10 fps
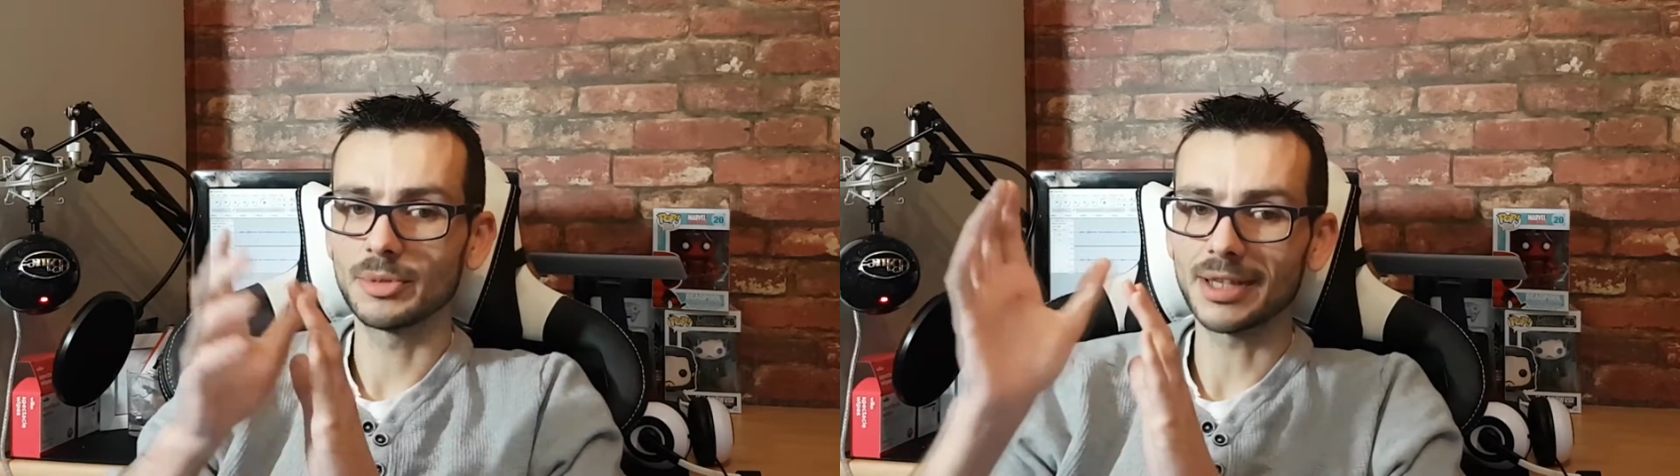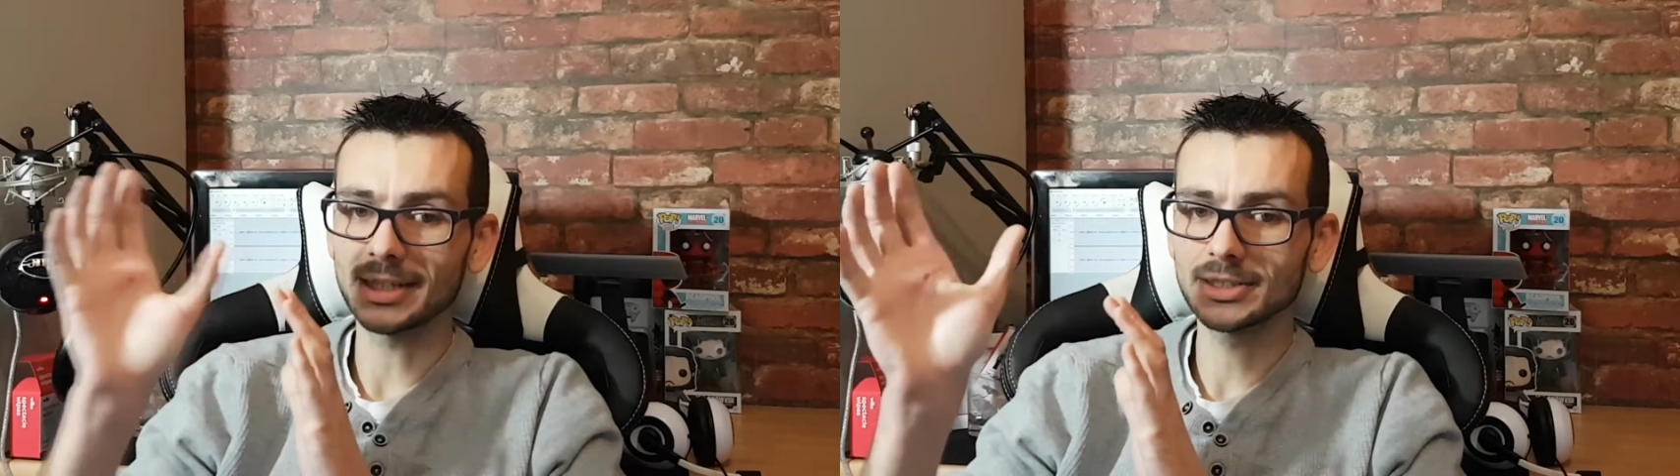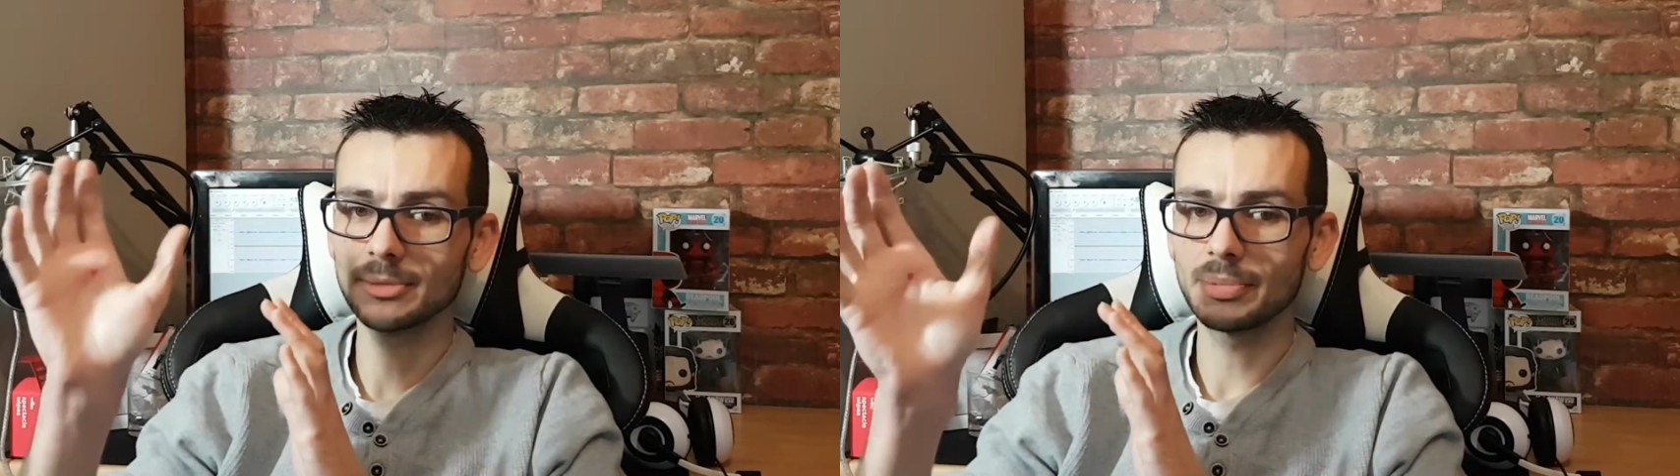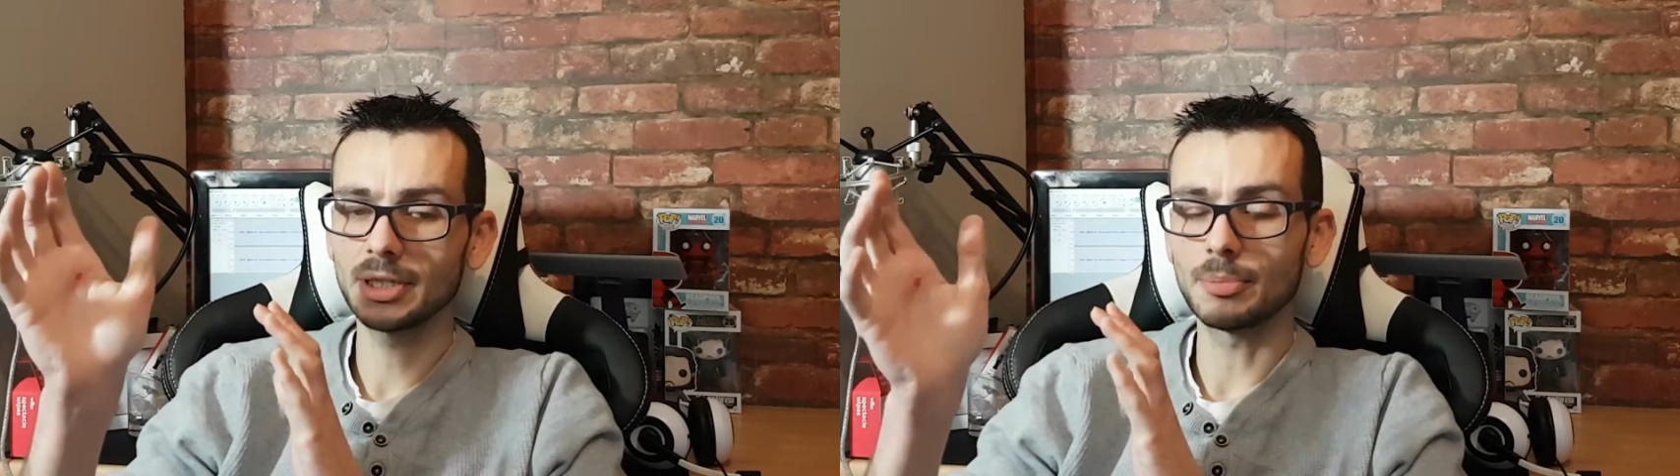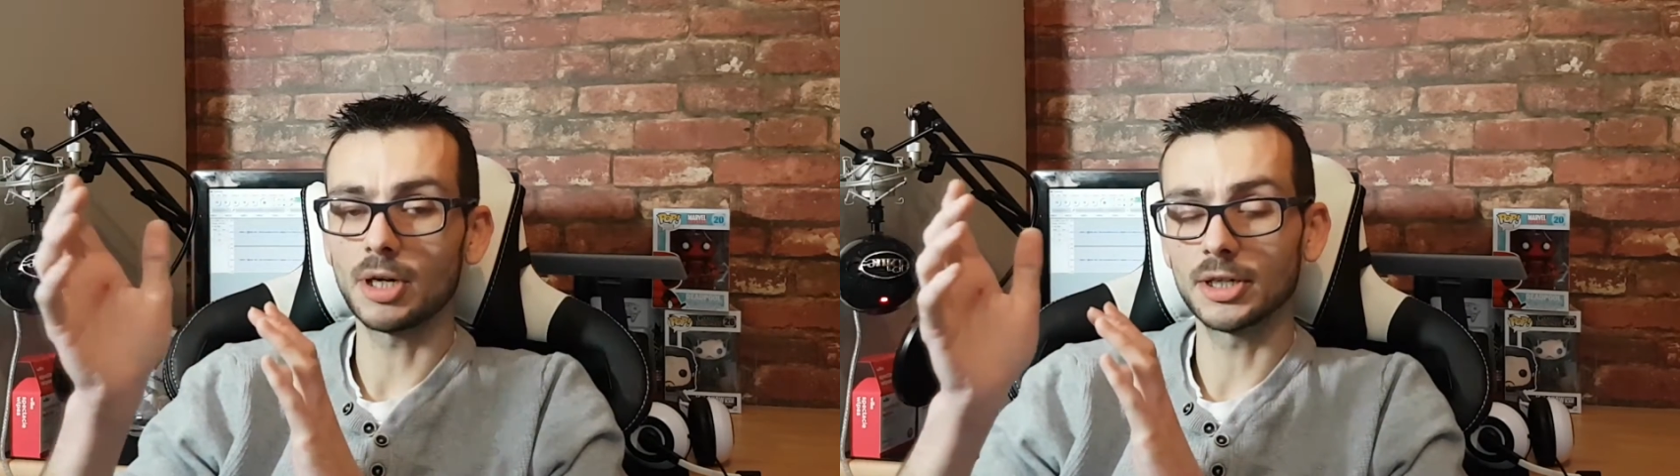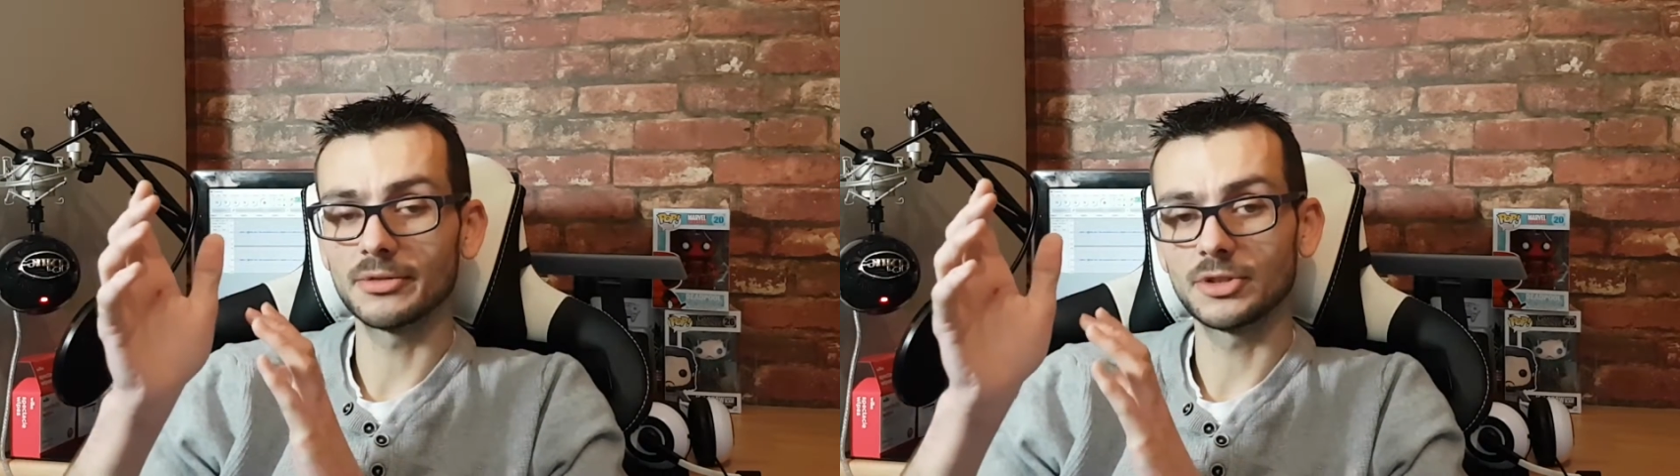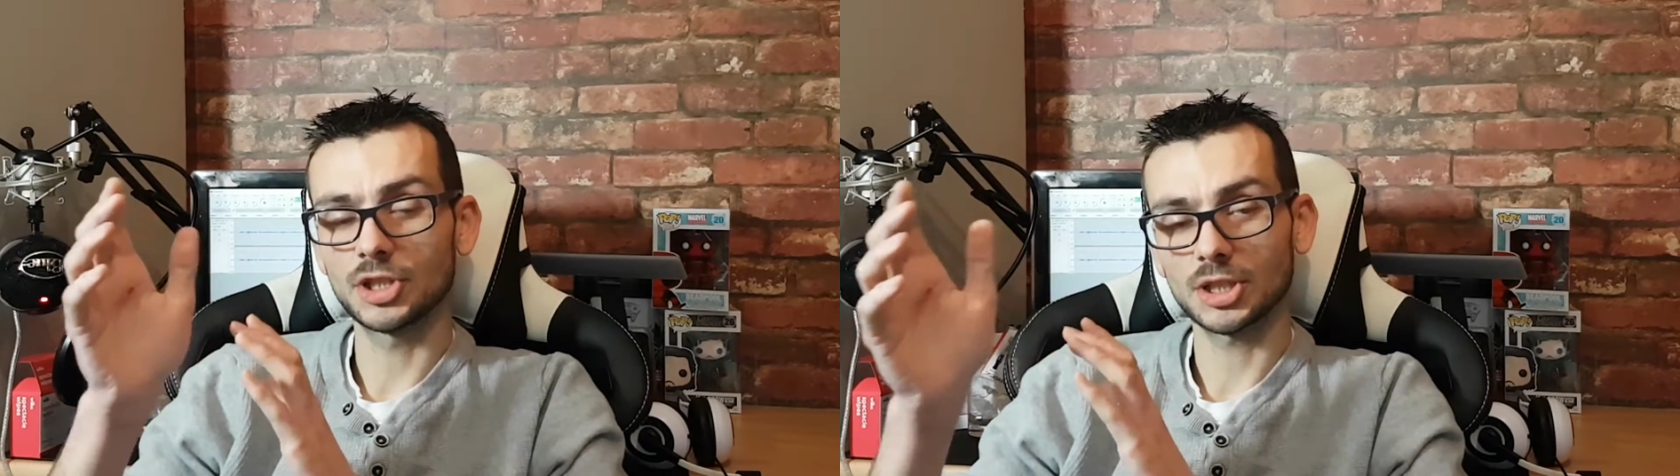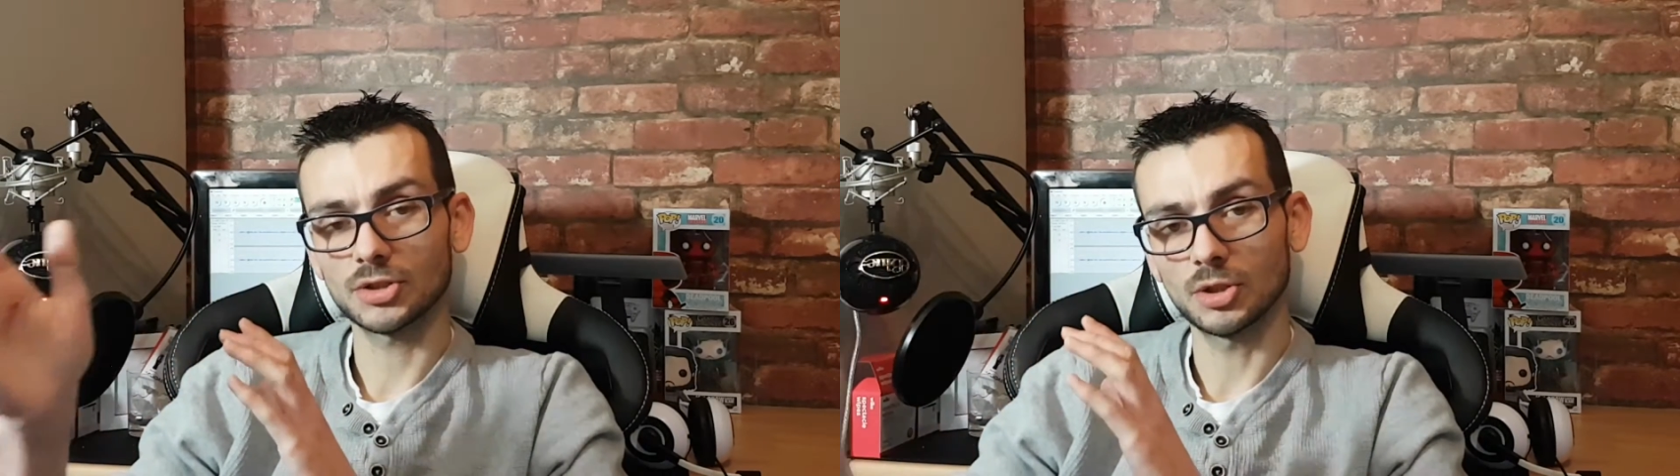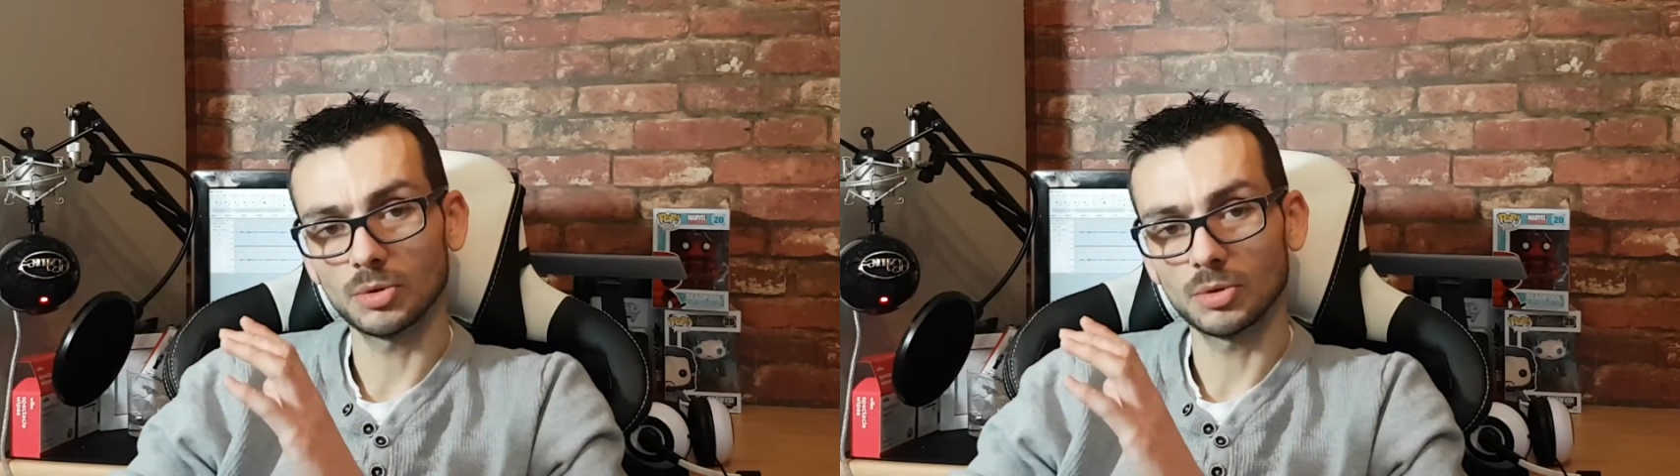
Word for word: But that is a big part of the jigsaw,